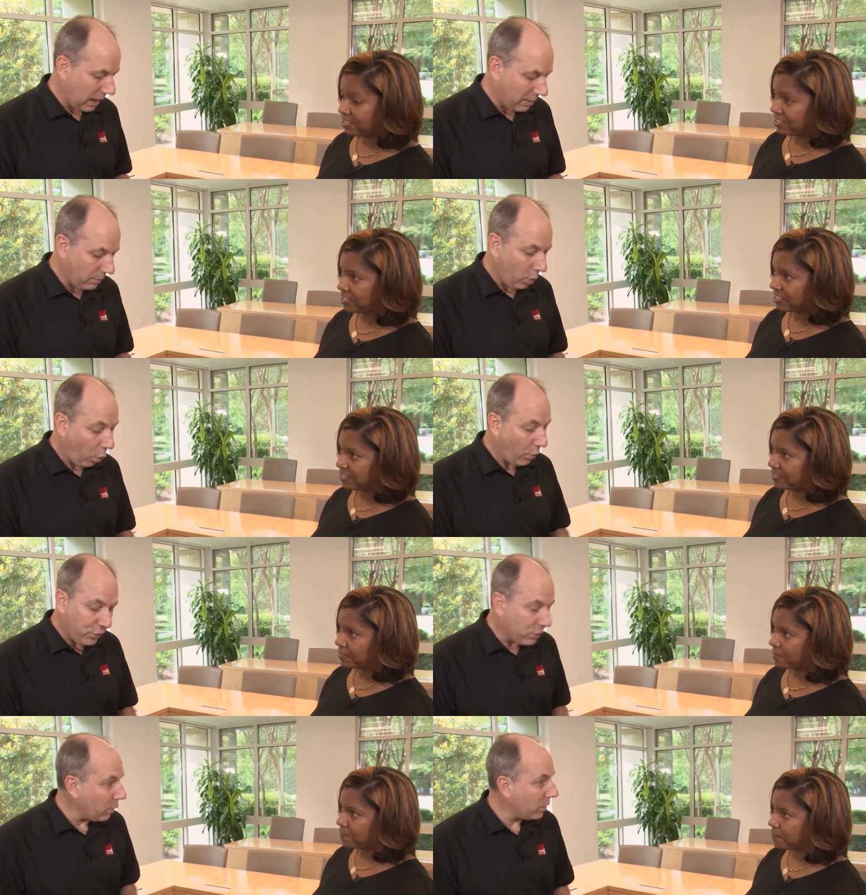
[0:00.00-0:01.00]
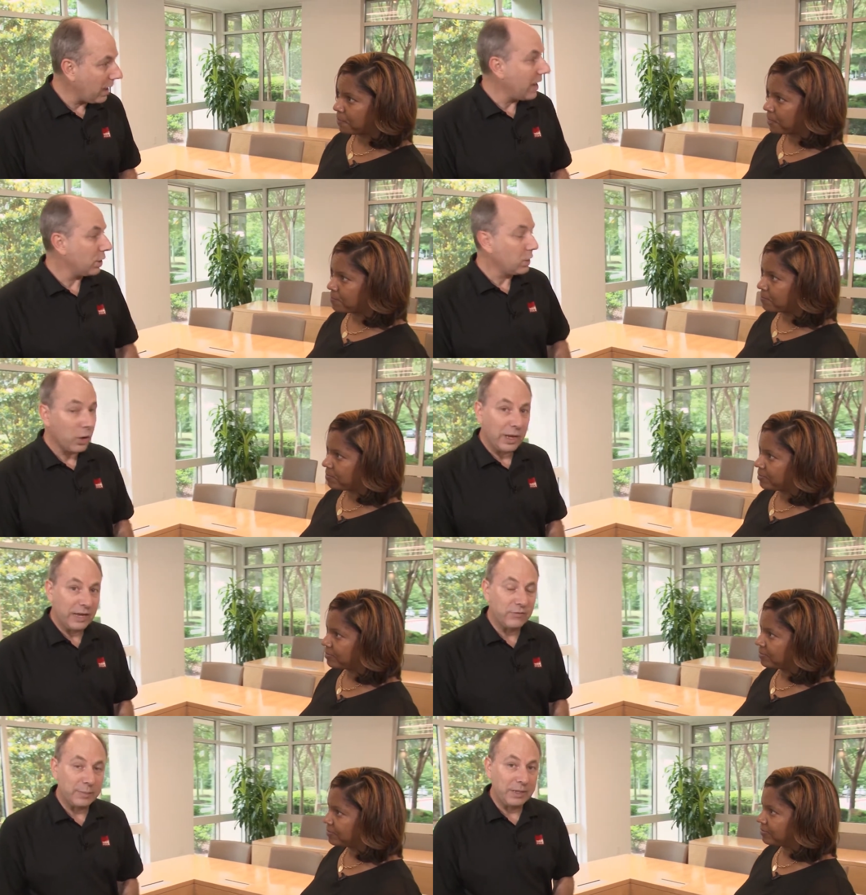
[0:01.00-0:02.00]
Speaker 1: Um, or if you don't want to go to
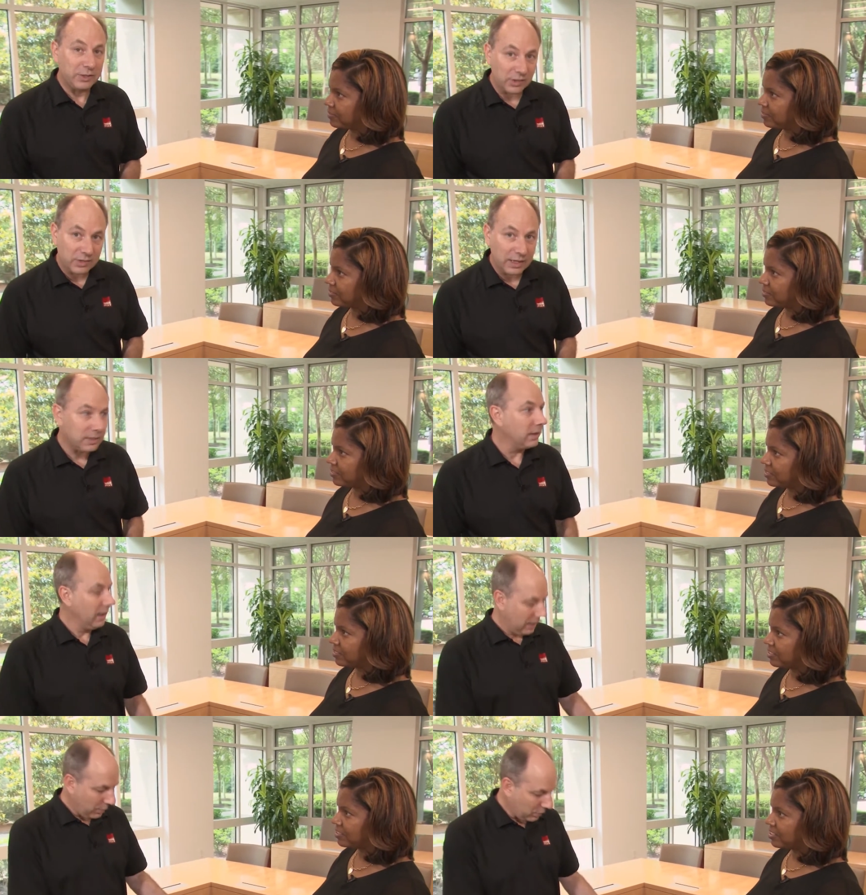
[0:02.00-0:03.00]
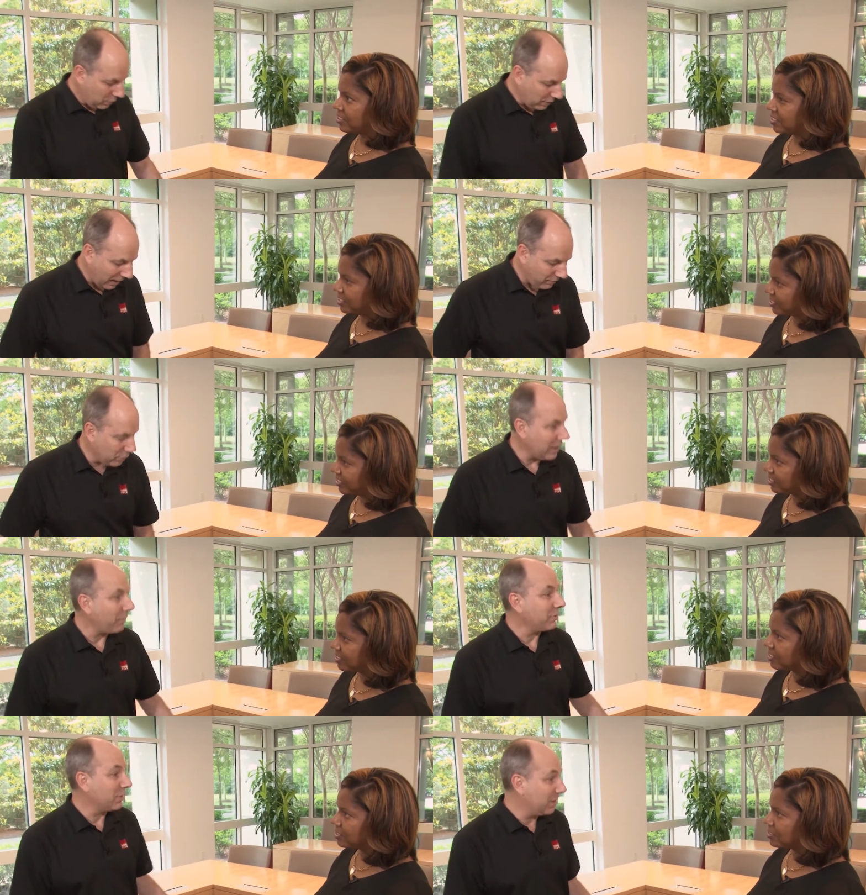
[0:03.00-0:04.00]
NVMe just yet, it would you have you could have
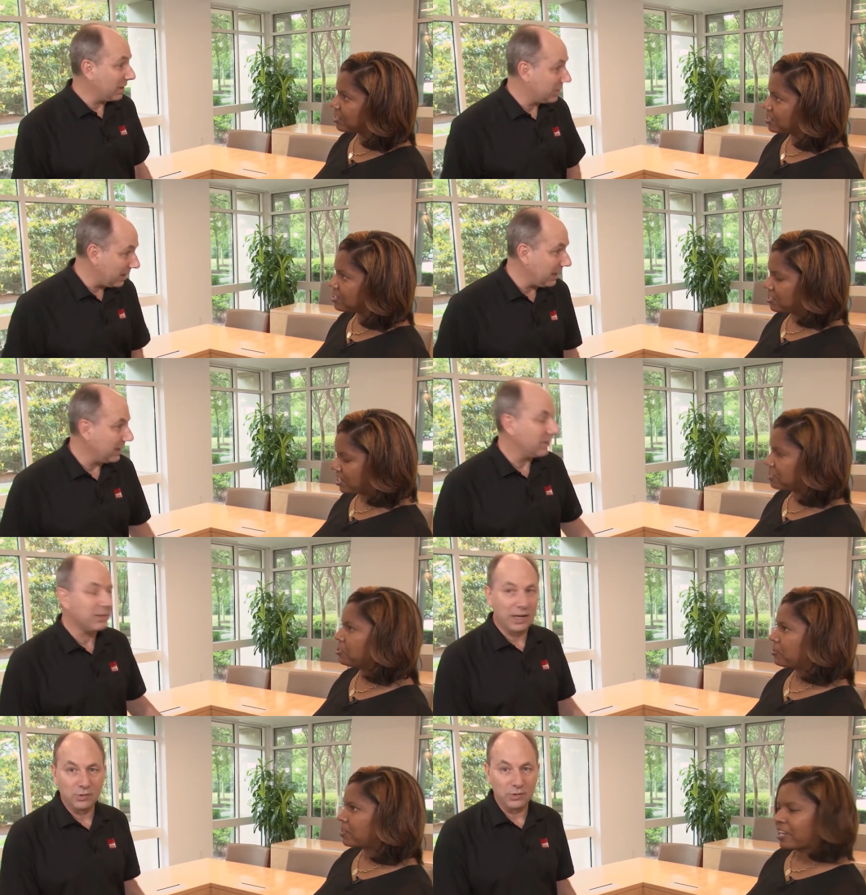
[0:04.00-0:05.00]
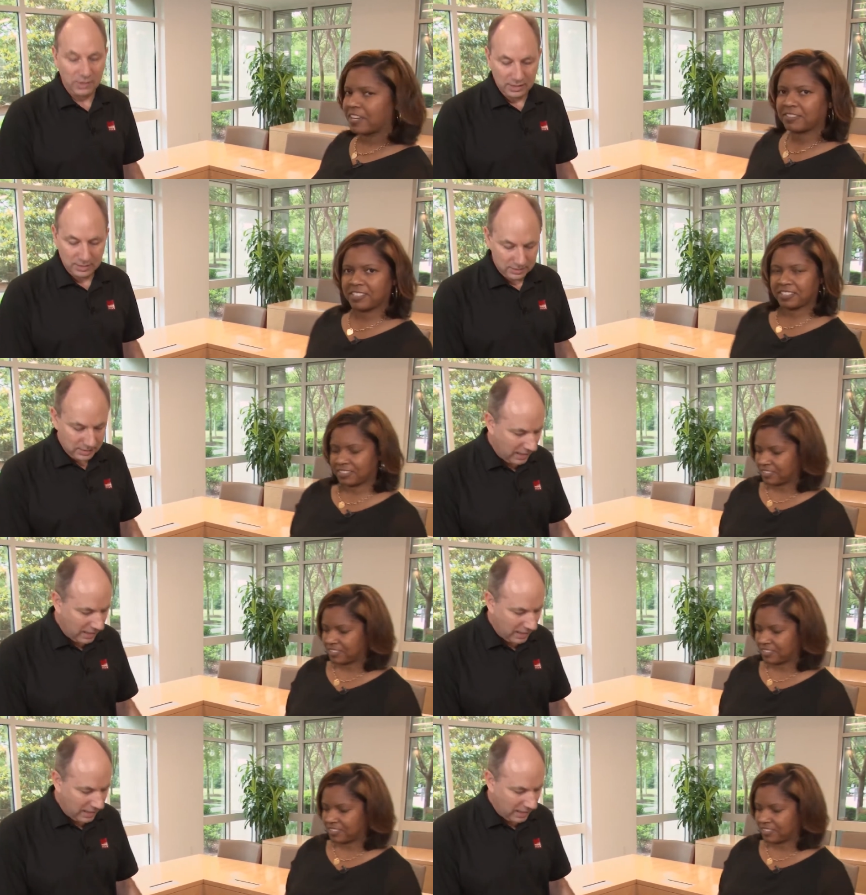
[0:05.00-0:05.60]
up to 16, 16 SAS or SATA.